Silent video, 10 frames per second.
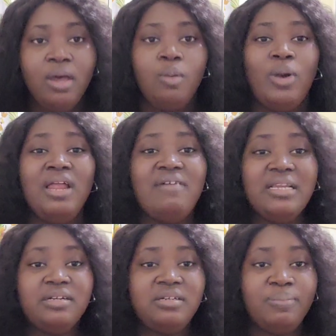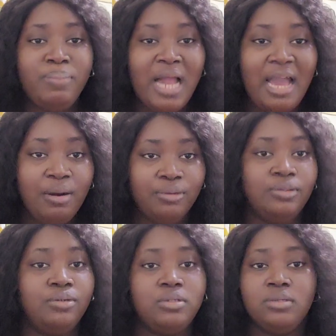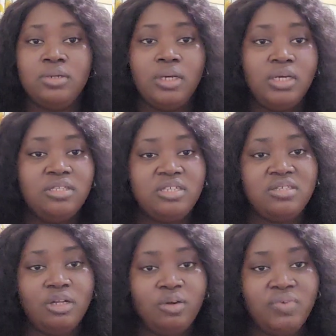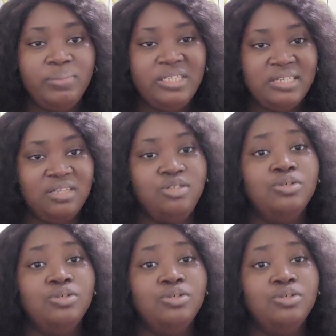Whether they reply or not, it is none of your business.